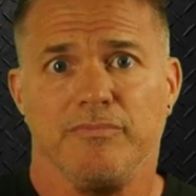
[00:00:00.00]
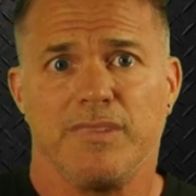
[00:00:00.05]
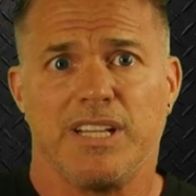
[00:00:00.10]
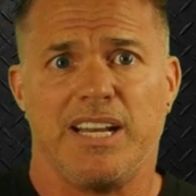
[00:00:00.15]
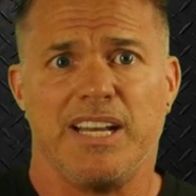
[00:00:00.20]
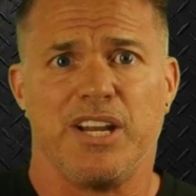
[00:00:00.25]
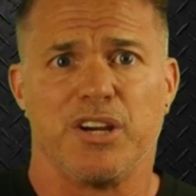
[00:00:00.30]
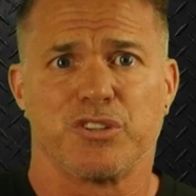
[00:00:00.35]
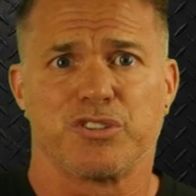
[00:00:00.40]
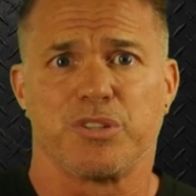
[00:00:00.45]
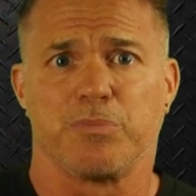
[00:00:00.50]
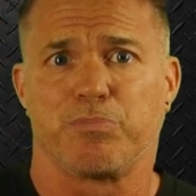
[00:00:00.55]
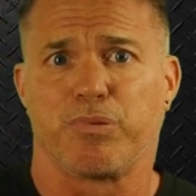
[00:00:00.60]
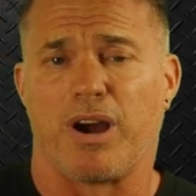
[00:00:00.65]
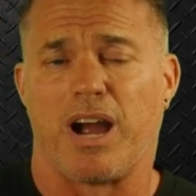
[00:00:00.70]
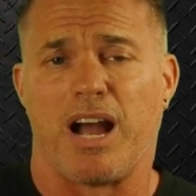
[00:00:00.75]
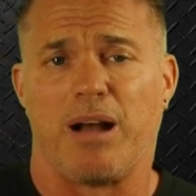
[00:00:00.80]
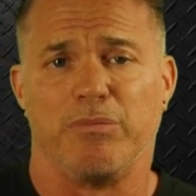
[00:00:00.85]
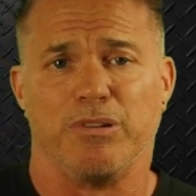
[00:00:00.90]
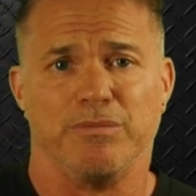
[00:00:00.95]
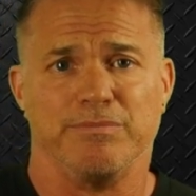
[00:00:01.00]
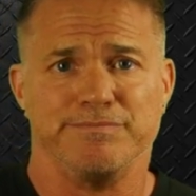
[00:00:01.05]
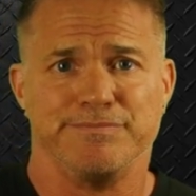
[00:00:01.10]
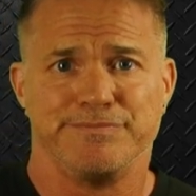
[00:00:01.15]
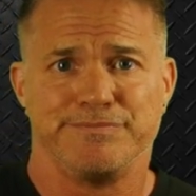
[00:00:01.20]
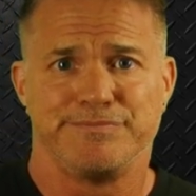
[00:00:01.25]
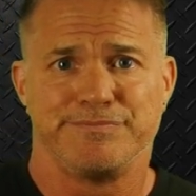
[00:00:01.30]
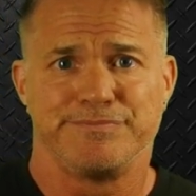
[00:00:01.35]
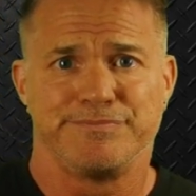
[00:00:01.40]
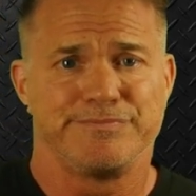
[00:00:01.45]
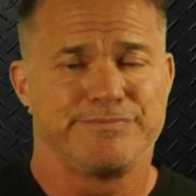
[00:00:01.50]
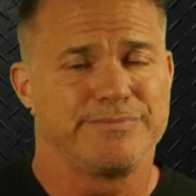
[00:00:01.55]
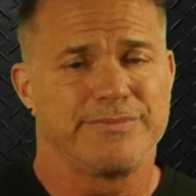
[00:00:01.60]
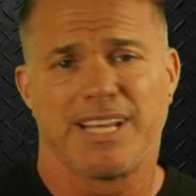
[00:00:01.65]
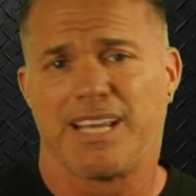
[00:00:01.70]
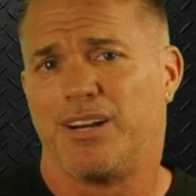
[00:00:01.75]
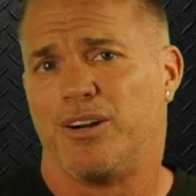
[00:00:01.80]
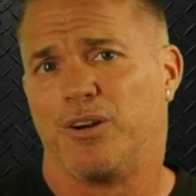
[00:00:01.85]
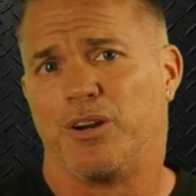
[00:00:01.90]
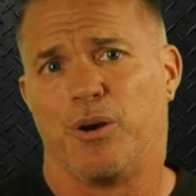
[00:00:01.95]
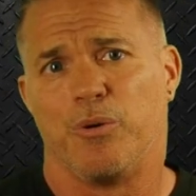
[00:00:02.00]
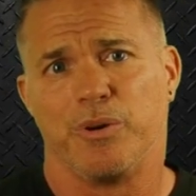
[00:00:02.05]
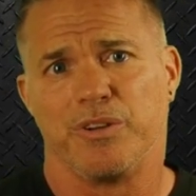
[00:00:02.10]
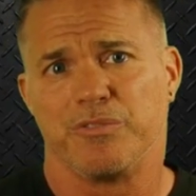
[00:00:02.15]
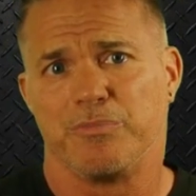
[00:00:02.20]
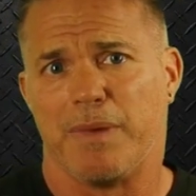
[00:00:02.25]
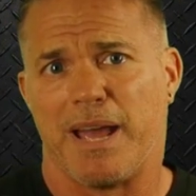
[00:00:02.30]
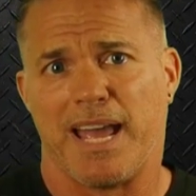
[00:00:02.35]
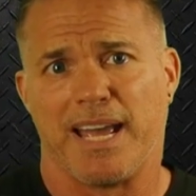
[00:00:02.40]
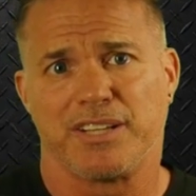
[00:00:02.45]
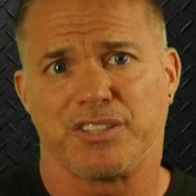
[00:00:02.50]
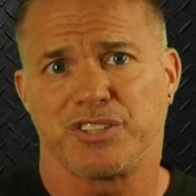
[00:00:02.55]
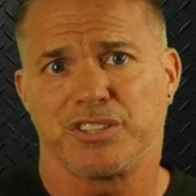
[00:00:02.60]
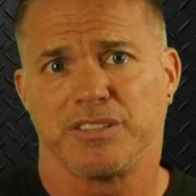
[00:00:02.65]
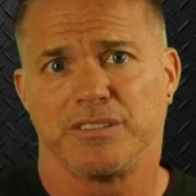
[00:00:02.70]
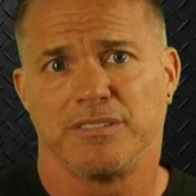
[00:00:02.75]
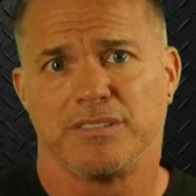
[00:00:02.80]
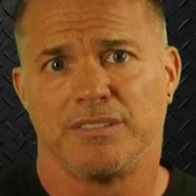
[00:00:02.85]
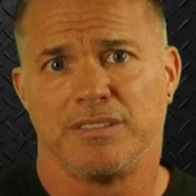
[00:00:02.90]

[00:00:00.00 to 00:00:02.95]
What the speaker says: And here's the problem. They don't always match.